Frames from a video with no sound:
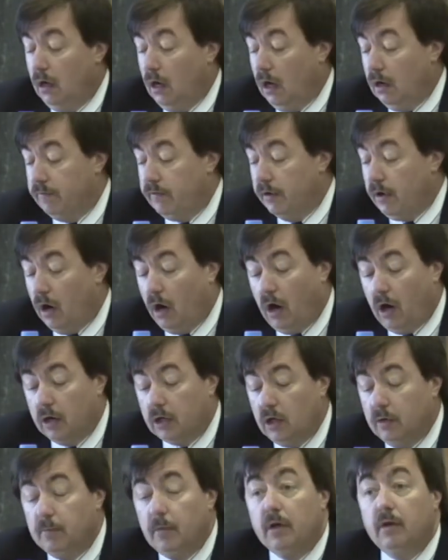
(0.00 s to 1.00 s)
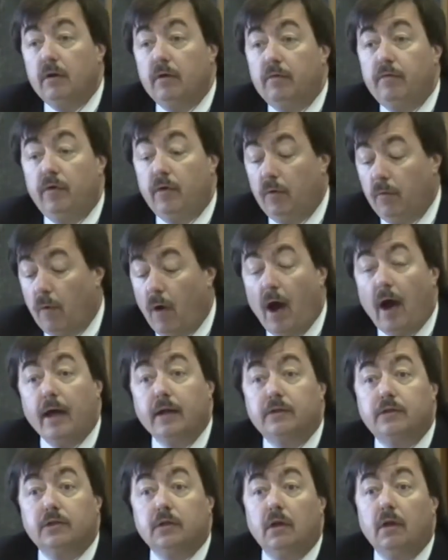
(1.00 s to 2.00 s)
of an argument for
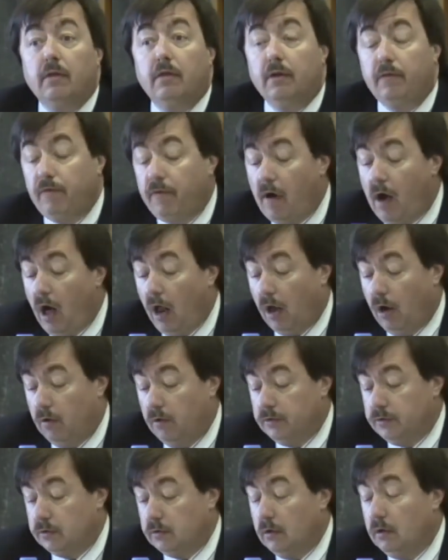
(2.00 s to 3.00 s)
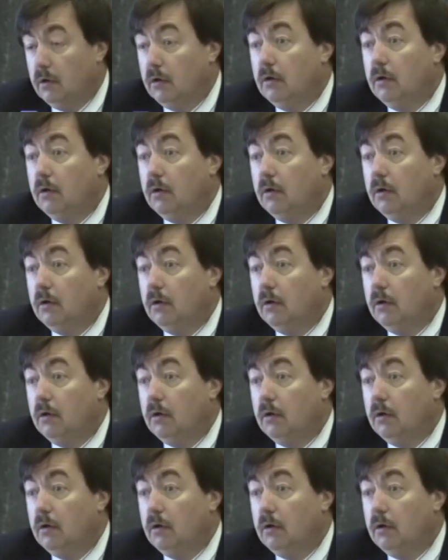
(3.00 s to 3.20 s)
rights that follows.